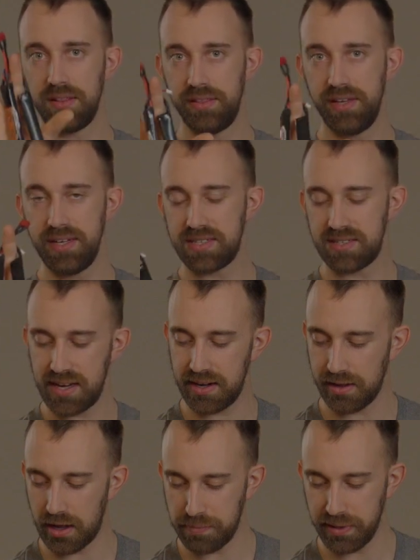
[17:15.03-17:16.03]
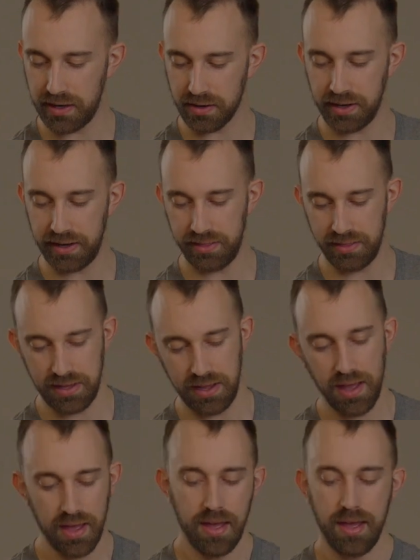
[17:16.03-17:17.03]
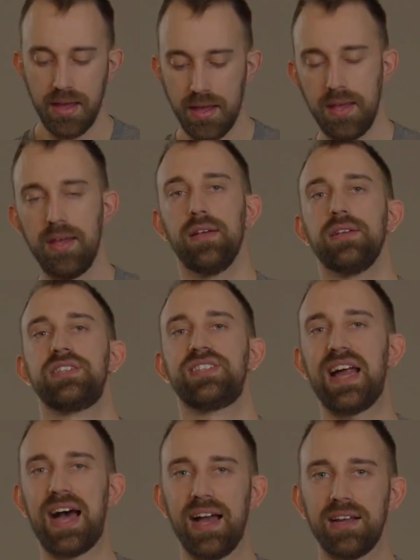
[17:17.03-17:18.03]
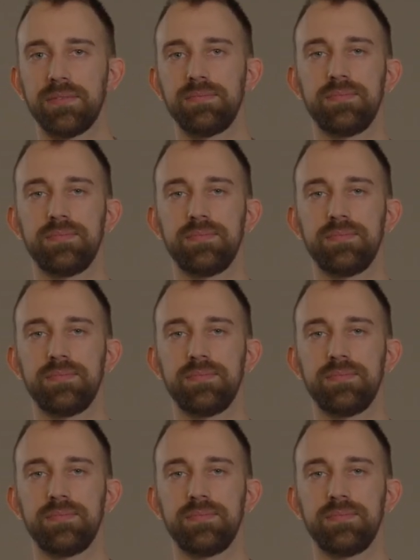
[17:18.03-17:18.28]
These sit up here in the stock